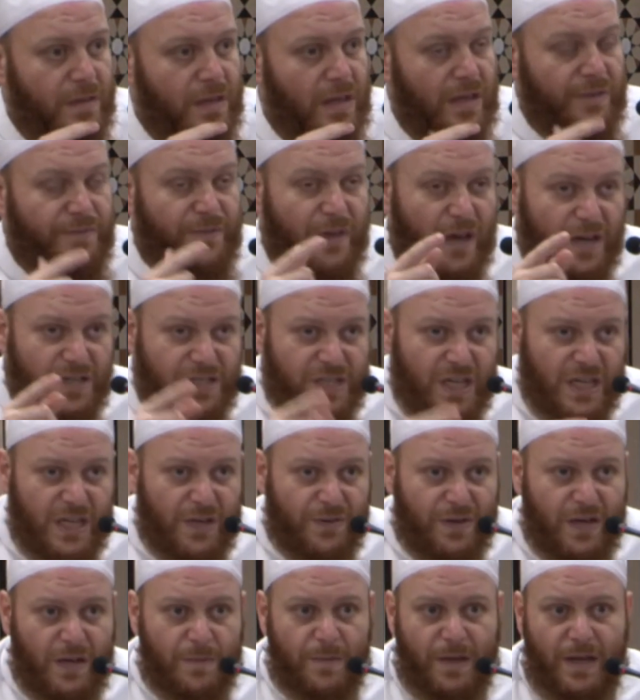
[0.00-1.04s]
If you are
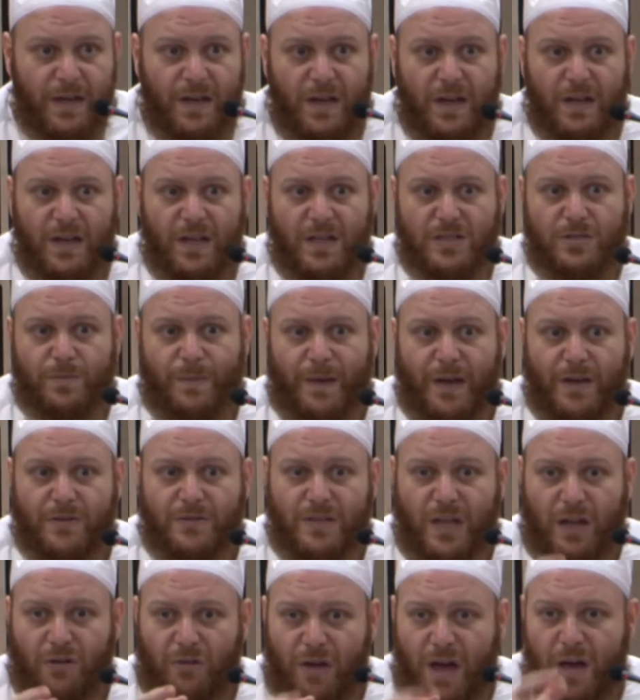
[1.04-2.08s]
genuine about it, Allah subhanahu wa
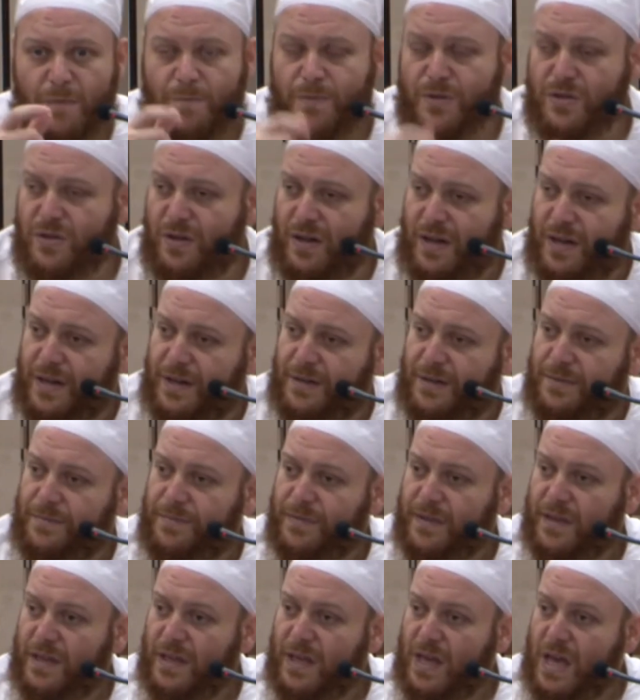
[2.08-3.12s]
ta'ala will open your heart.
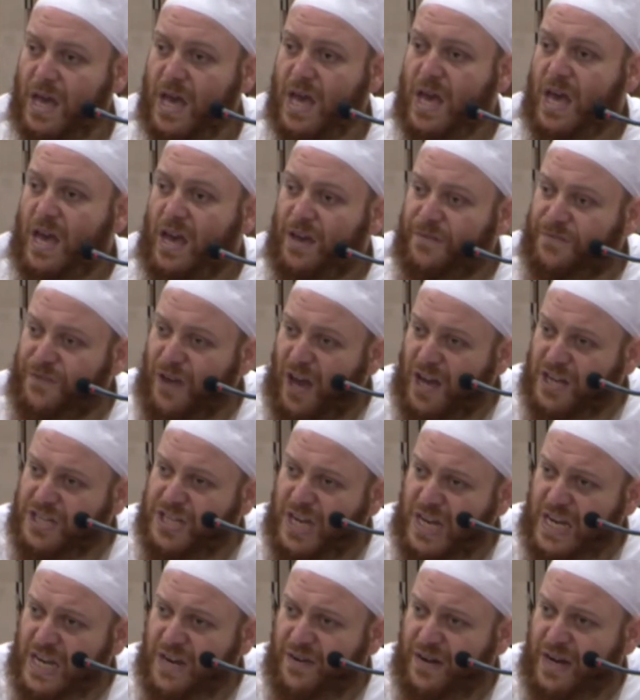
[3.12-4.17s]
If you are
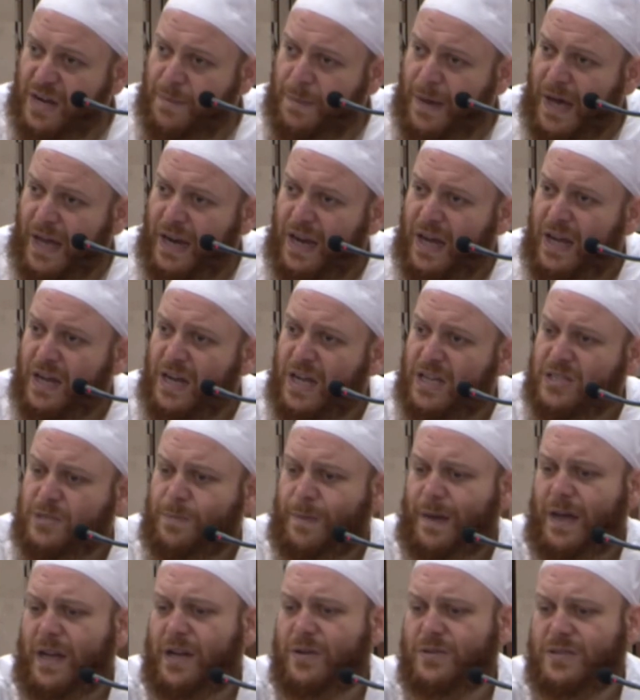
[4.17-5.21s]
genuine about it, Allah
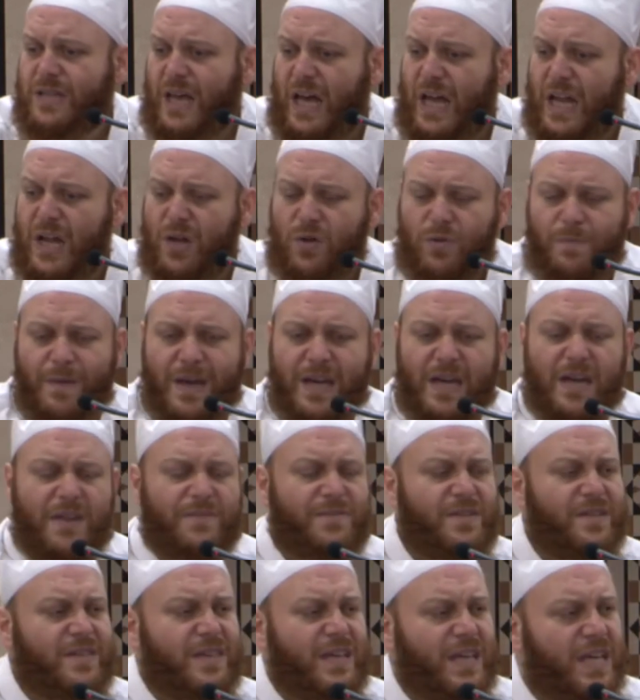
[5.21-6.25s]
subhanahu wa ta'ala will make
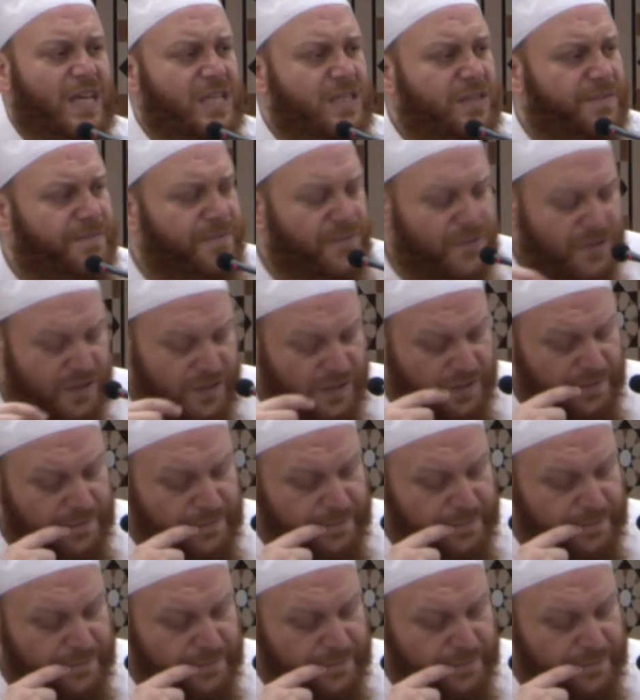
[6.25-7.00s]
everything easy for you.